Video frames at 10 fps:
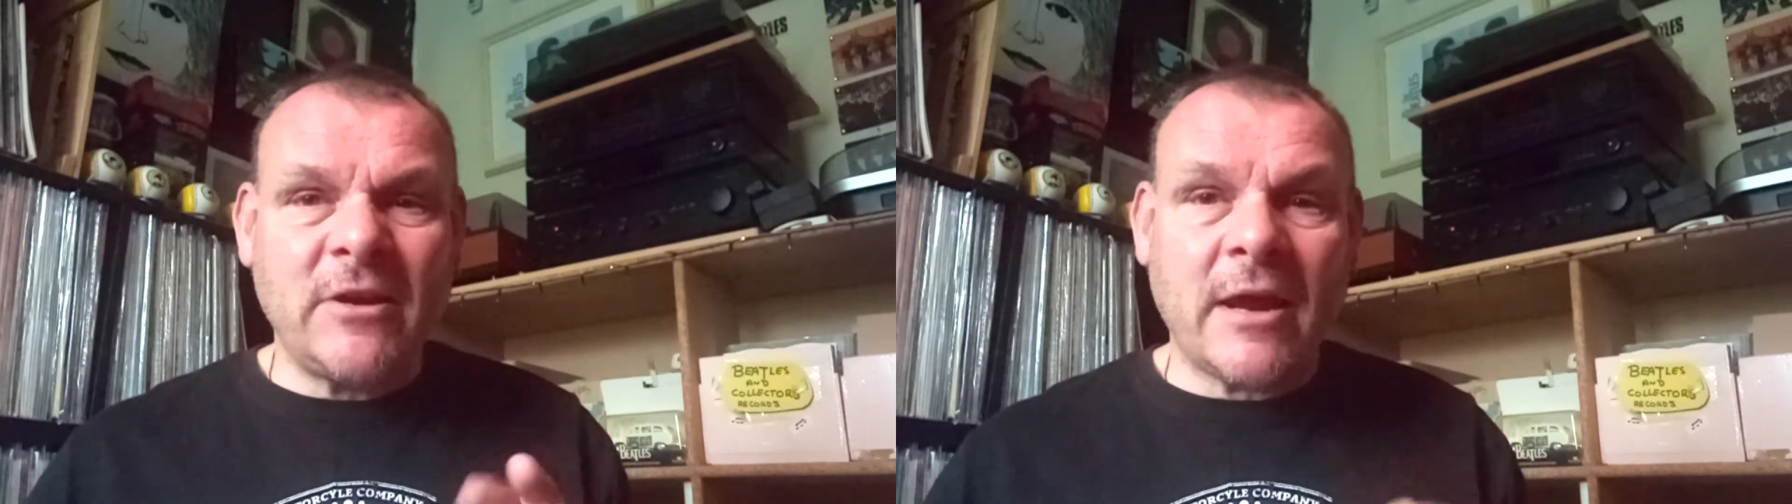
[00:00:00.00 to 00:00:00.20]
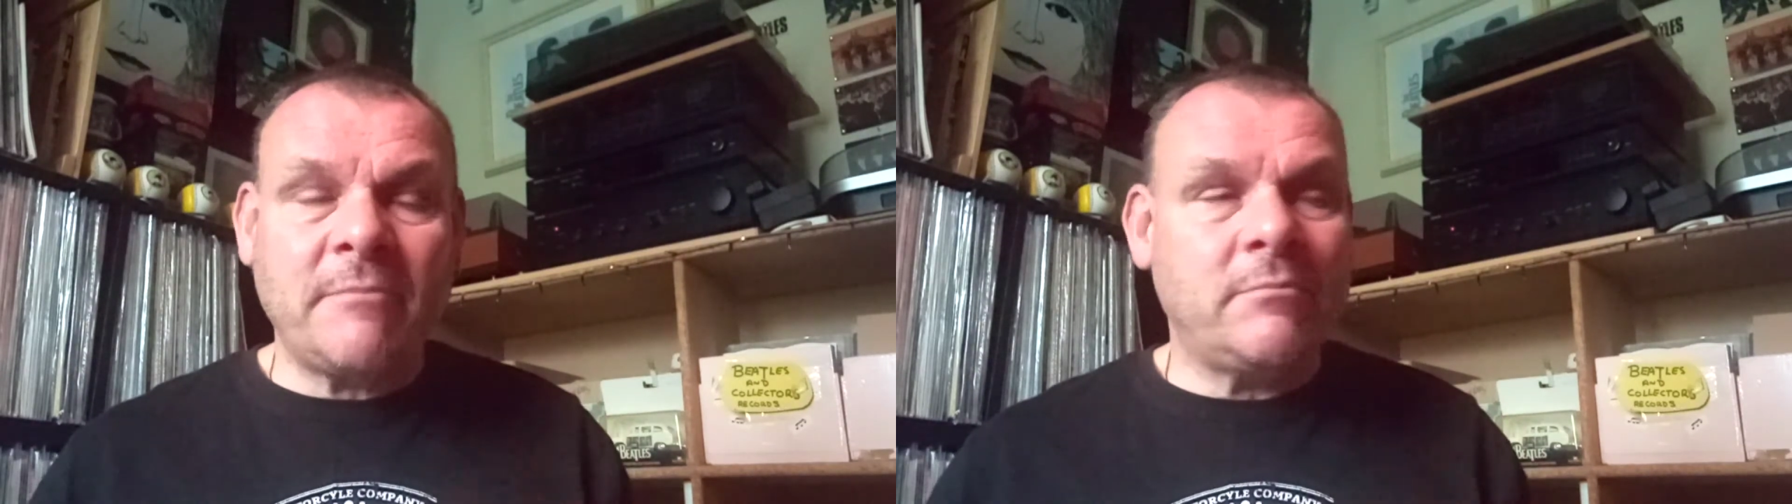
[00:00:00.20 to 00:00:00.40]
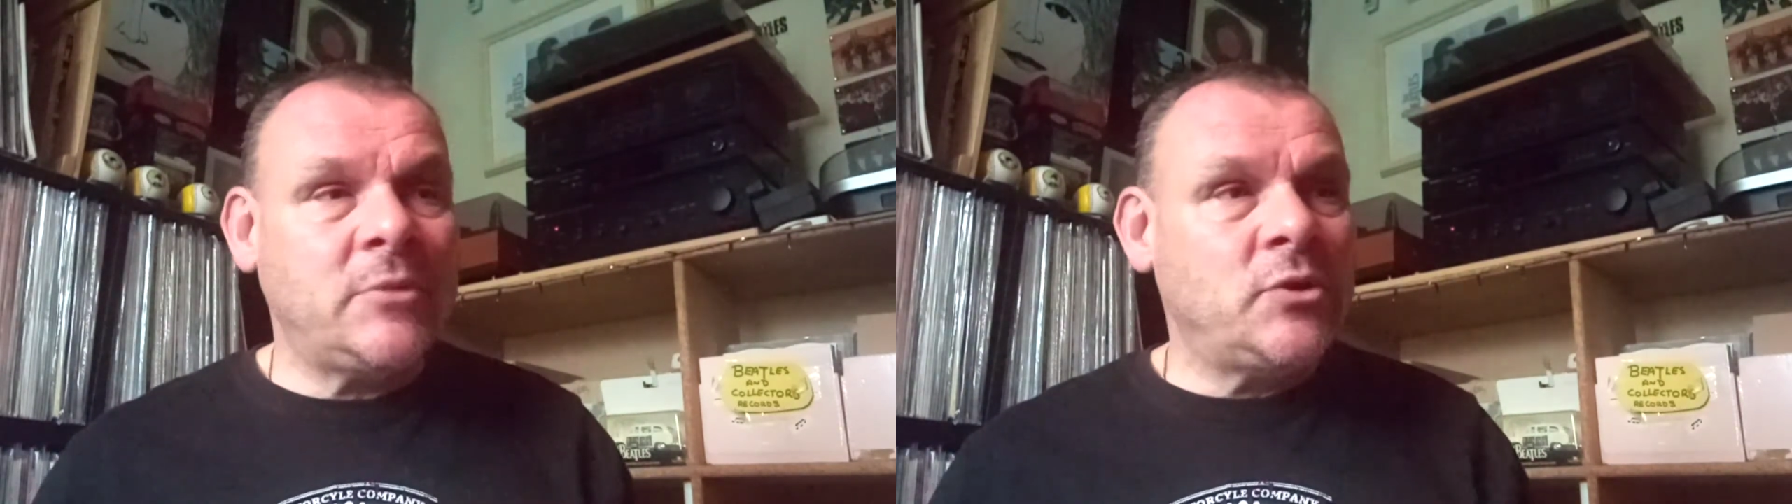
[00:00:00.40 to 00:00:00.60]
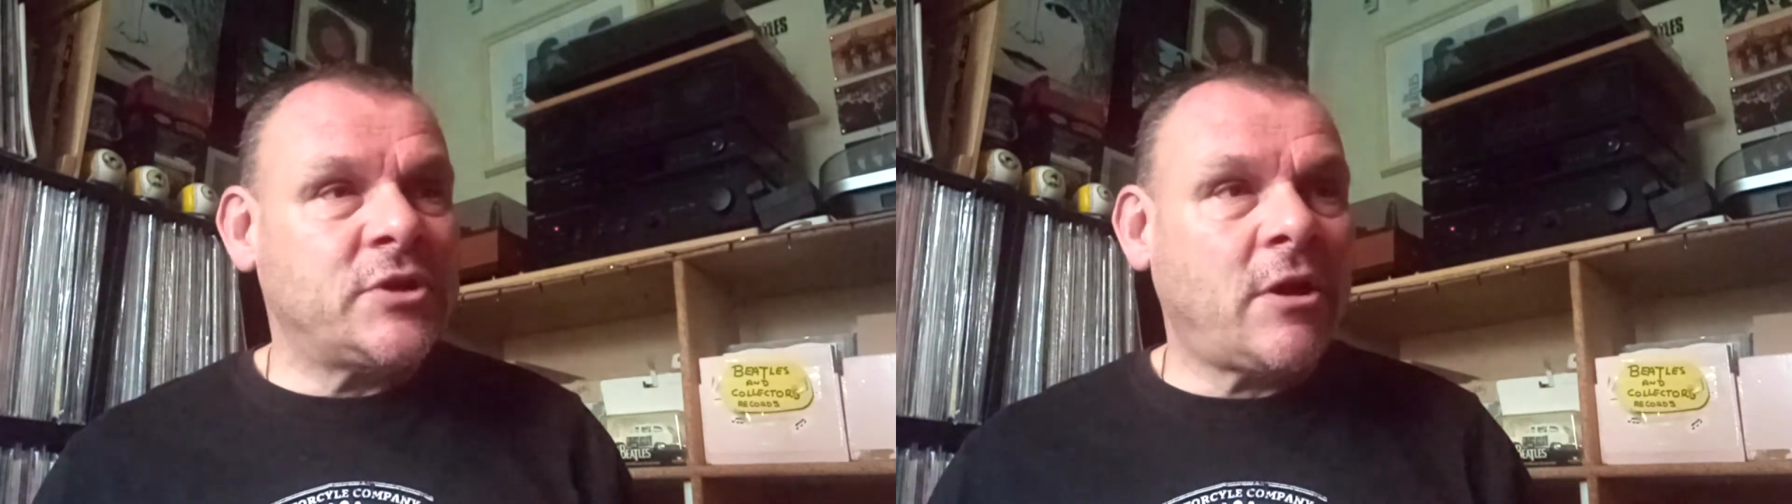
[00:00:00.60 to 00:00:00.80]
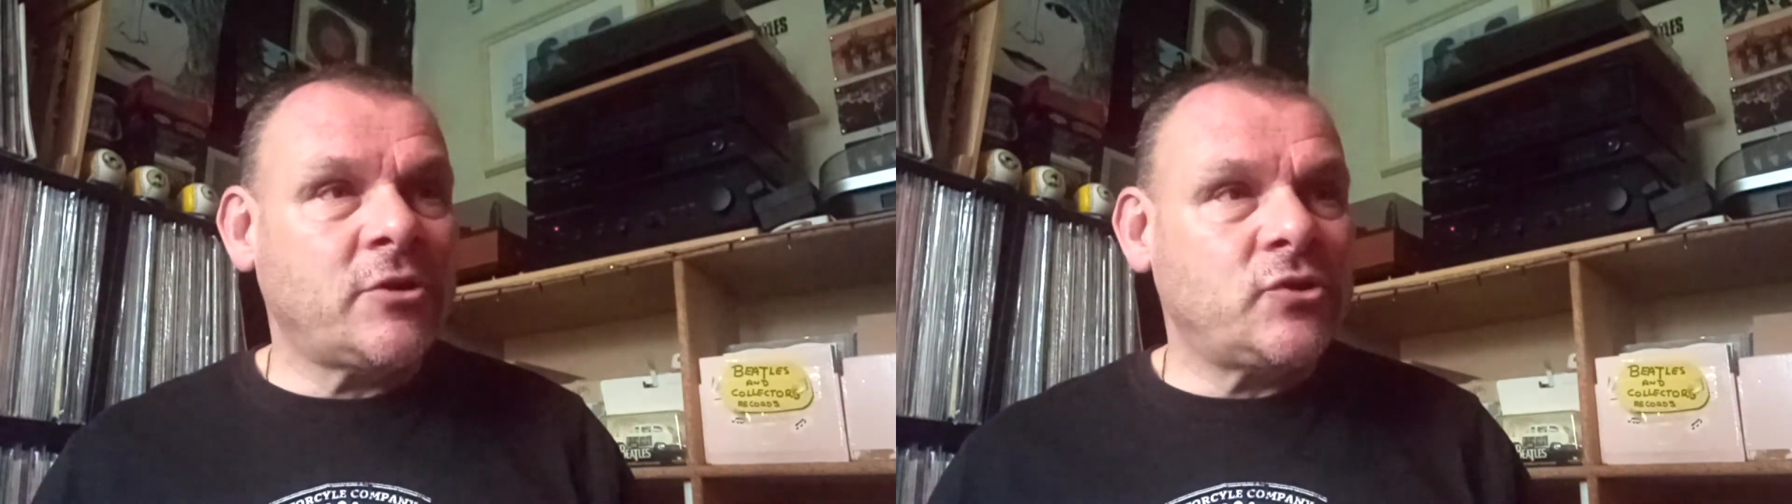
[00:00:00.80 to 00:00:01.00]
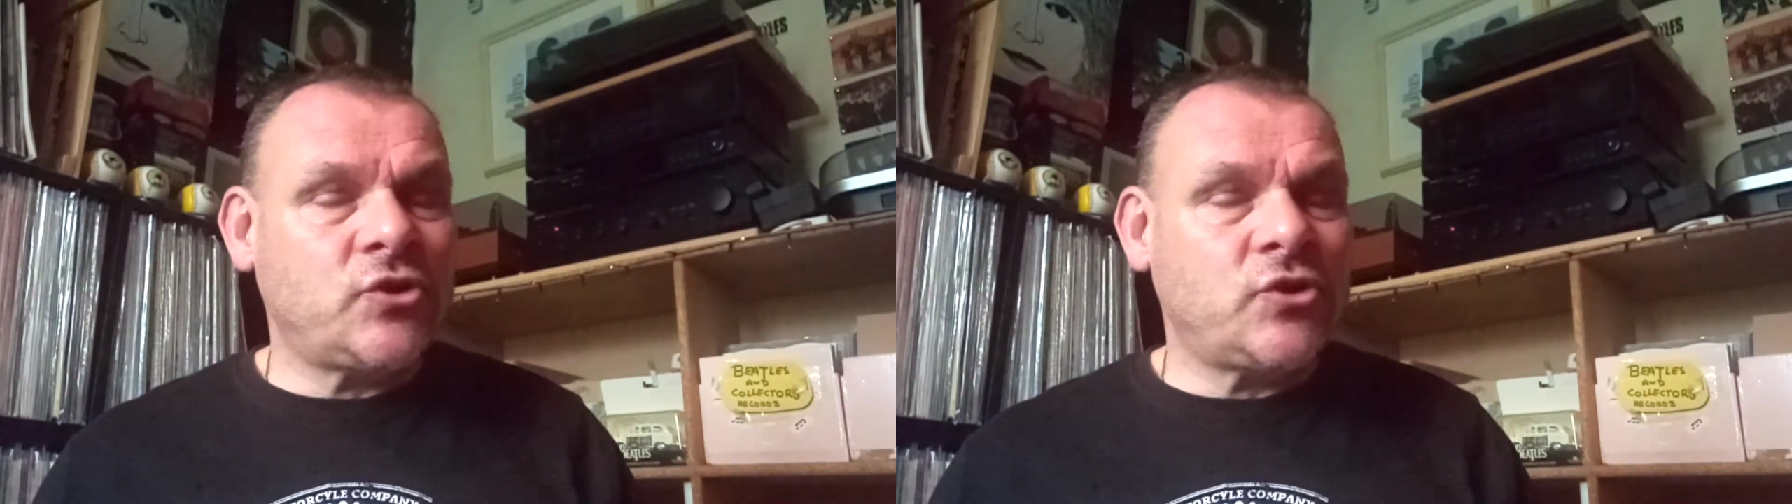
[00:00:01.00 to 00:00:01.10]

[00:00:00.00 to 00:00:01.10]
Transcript: know, music on it.